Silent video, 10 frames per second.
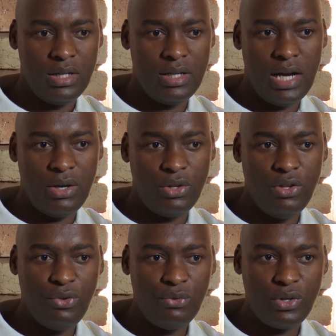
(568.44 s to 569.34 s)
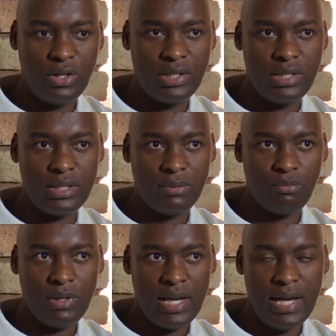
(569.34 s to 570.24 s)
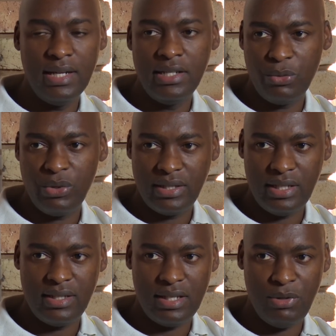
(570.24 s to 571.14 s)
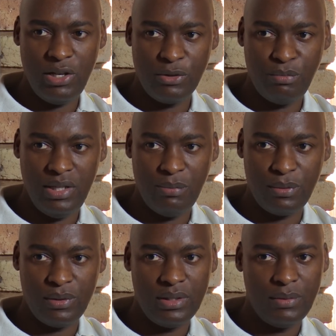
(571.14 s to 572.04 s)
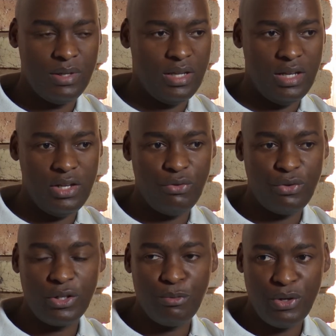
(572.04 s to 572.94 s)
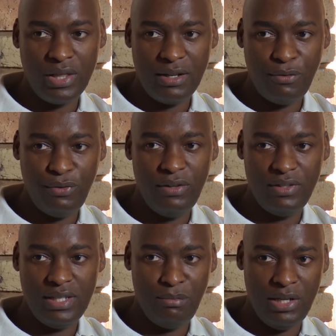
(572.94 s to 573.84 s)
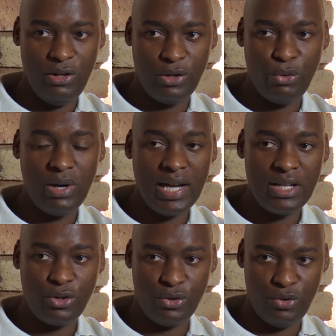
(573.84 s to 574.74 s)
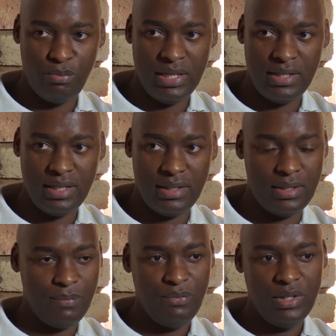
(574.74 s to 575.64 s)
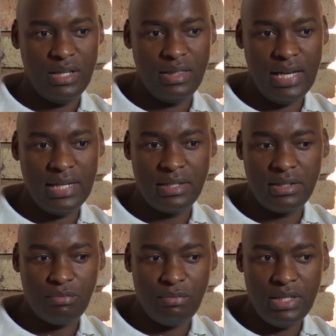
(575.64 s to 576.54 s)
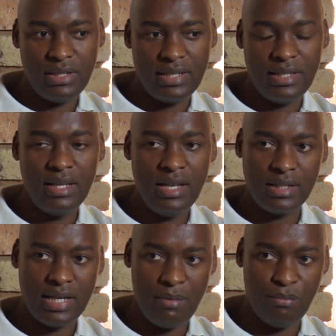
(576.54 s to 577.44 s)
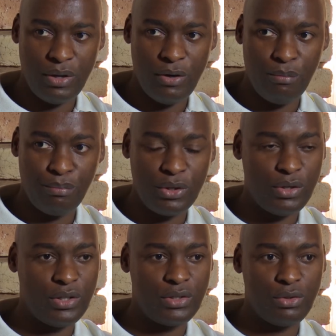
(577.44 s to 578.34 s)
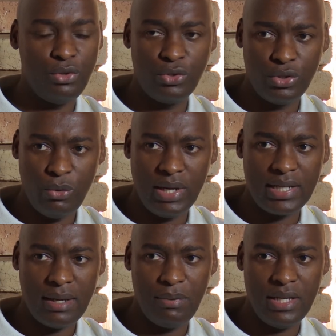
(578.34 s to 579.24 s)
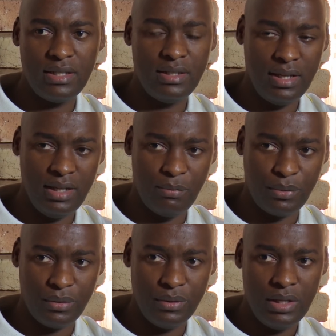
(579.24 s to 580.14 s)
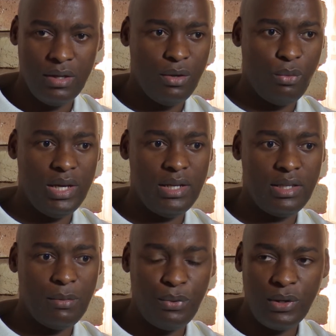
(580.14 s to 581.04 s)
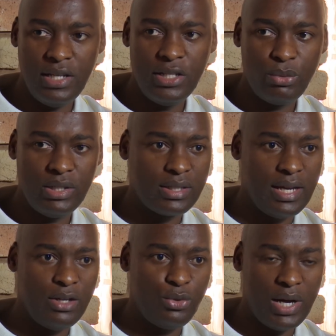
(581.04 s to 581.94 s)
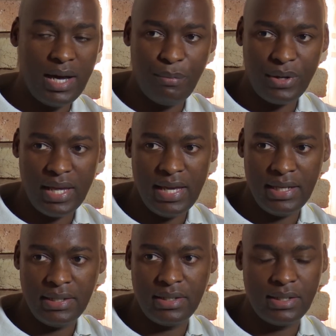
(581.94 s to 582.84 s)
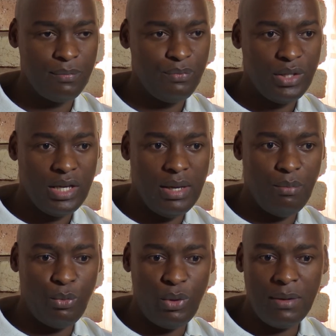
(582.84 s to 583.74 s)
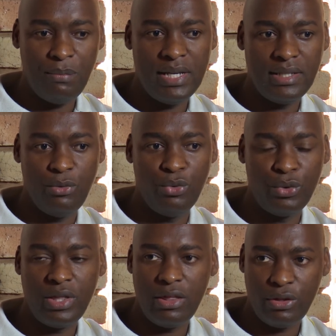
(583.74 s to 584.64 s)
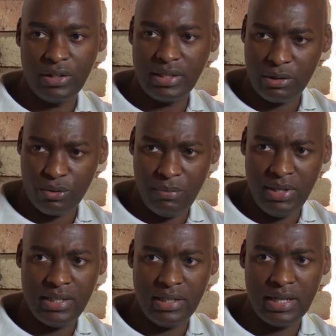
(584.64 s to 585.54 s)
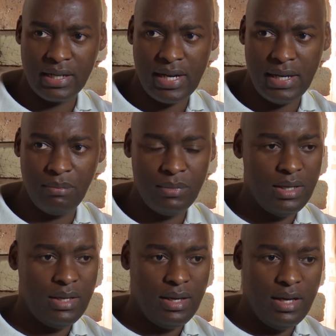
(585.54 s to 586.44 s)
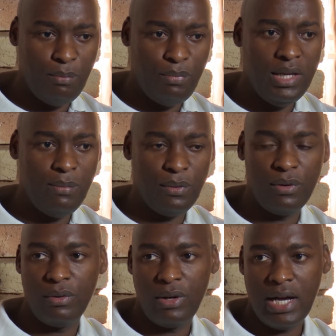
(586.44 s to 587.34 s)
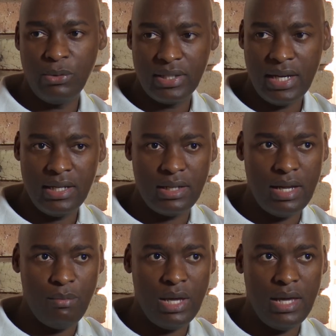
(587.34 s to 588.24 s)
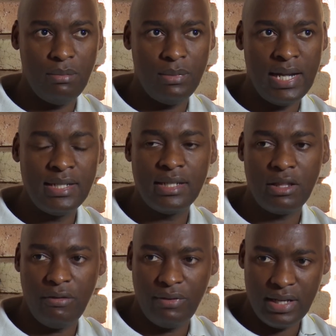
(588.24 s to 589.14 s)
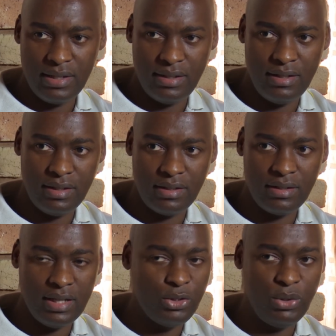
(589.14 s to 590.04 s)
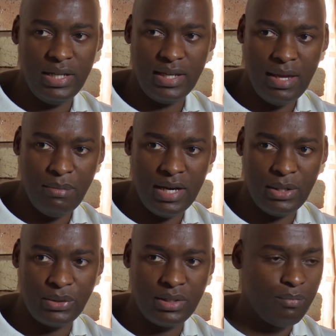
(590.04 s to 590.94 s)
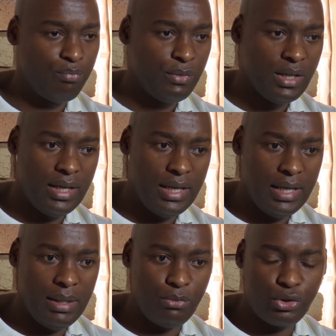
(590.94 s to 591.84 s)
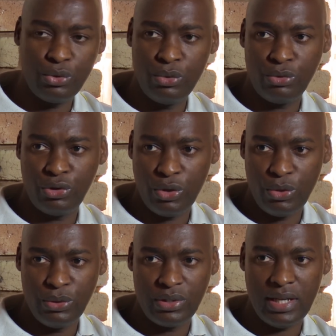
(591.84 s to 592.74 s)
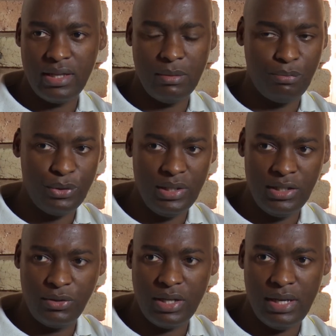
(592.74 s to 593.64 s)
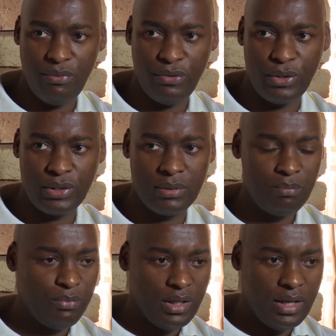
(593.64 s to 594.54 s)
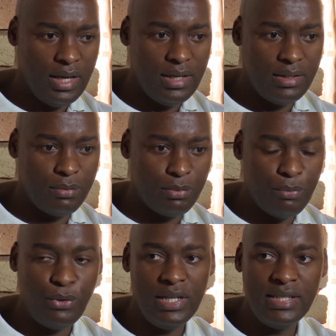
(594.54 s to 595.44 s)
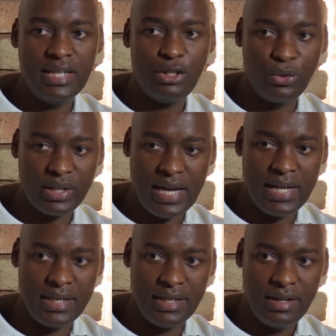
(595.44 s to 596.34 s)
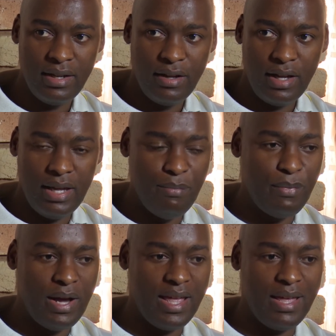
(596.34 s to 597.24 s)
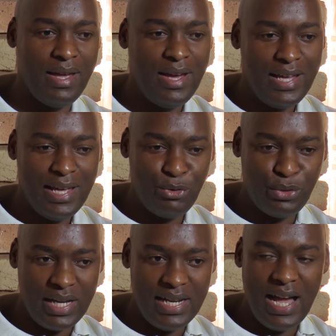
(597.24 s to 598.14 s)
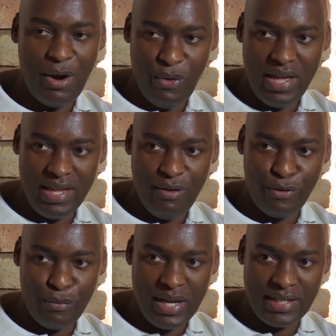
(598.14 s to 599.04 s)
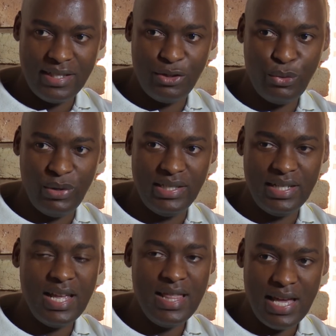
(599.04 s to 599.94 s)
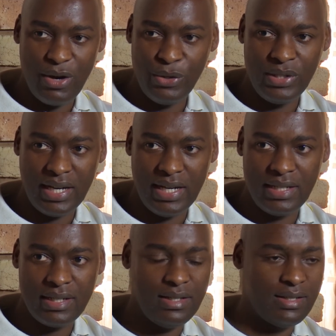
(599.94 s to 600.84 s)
Now, if you've got a country with 60 million people and you've got more than 15 million who are undocumented, that is a ticking time bomb, because you saw what happened in Hillbrow when the police were trying to apprehend one person who they thought committed a crime, and people outside, non-South African citizens, actually came out, threw stones at the police force, and the police had to run had to run away from that situation in their own country.